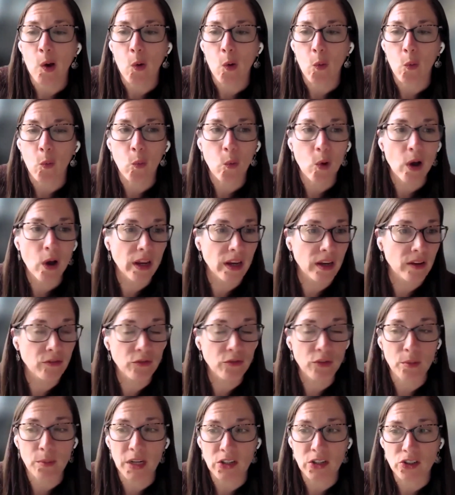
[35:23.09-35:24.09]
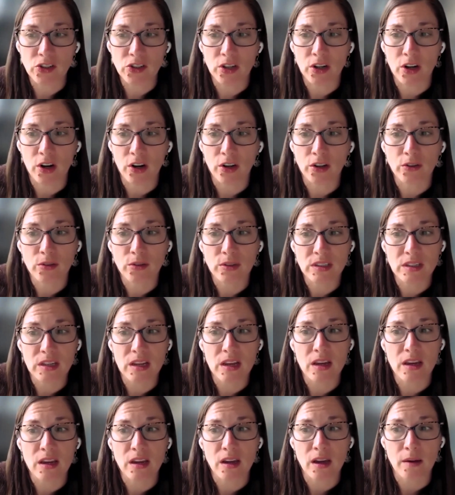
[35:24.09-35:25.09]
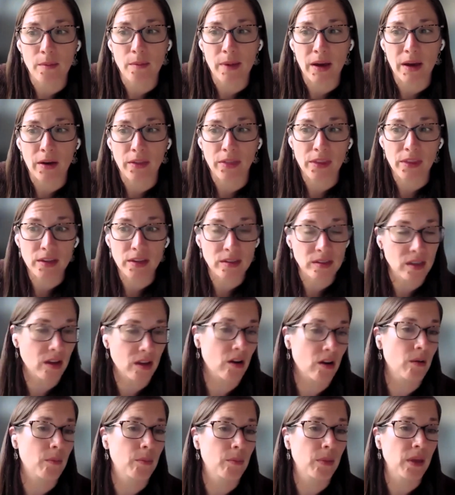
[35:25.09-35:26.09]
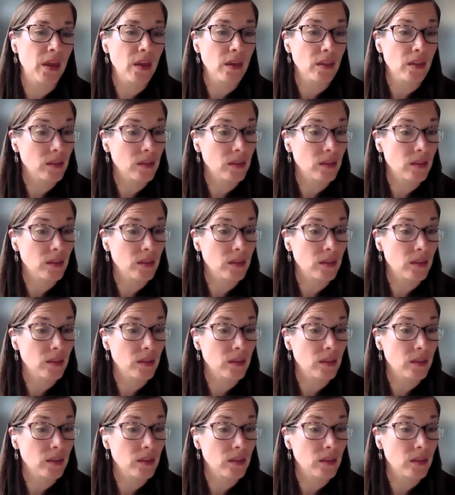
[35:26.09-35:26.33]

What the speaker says: What information are you seeing about this therapy?